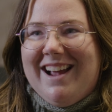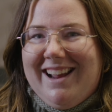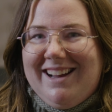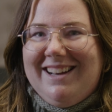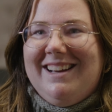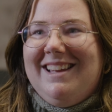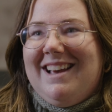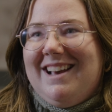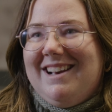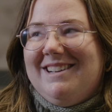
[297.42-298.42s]
right?
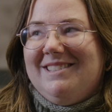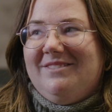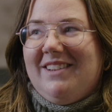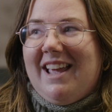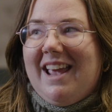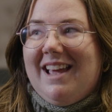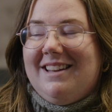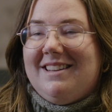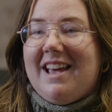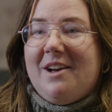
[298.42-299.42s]
Yep. Um,
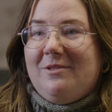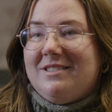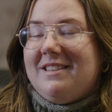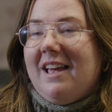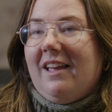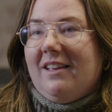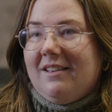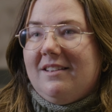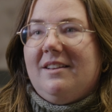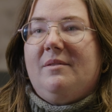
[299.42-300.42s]
and I will
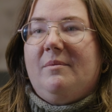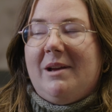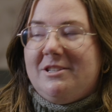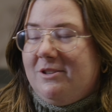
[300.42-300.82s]
say, my